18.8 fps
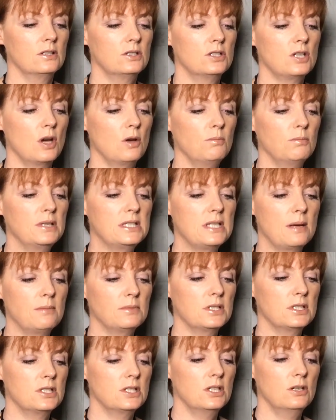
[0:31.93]
Don't be
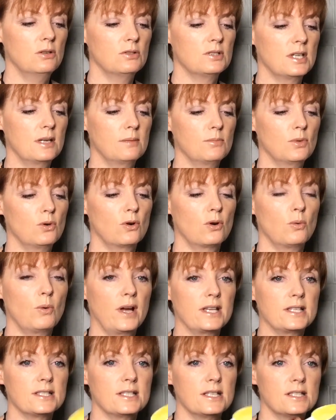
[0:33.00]
tempted to use any more or
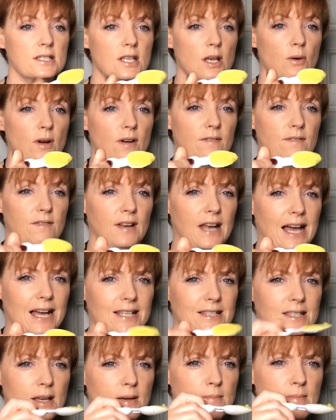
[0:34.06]
waste it. So a
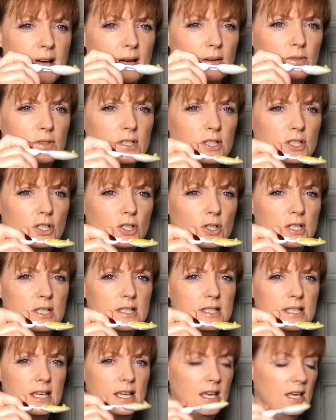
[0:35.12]
flat amount, as you can
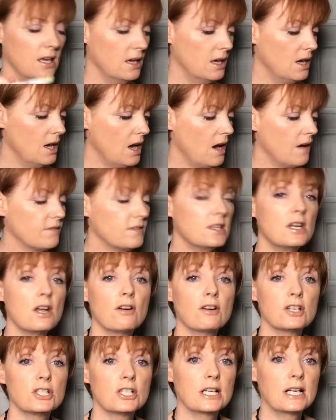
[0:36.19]
see, of the
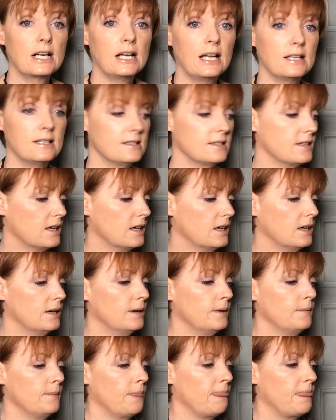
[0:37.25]
nourishing cleanser.
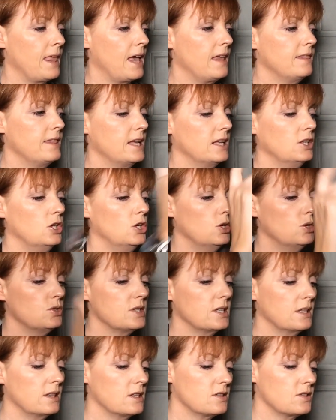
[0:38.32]
And then
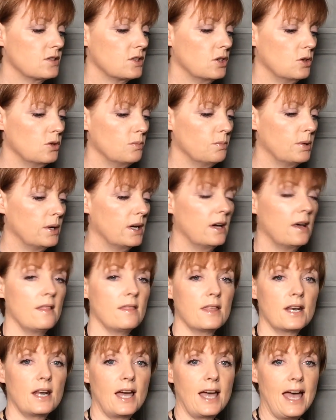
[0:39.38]
using the scoop
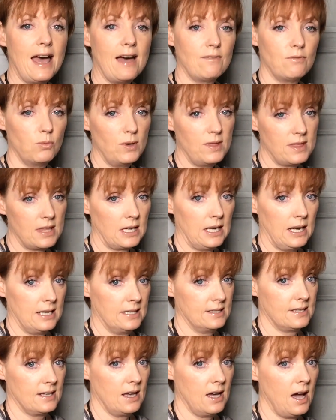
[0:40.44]
that I have with the
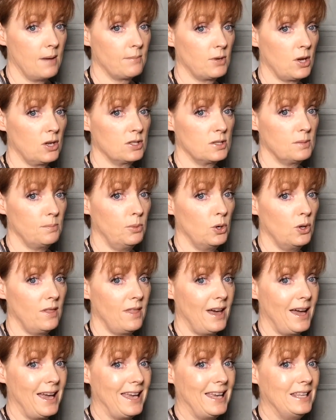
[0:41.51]
cleanser, I'm going to put
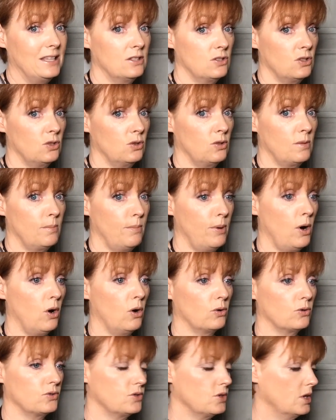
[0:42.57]
that into the
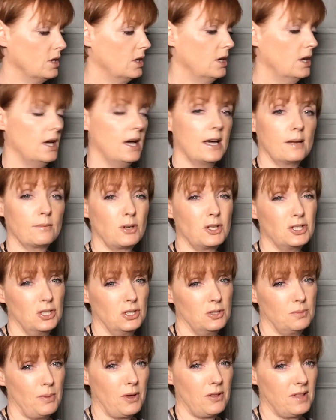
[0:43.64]
pot. And I'm going to
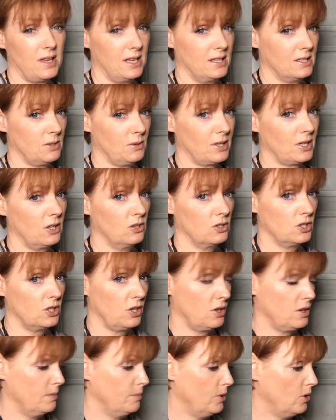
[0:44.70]
use both hands, so I can't show
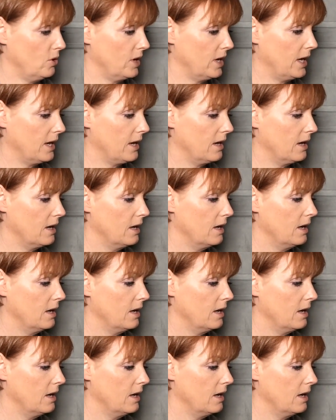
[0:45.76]
you the pot here.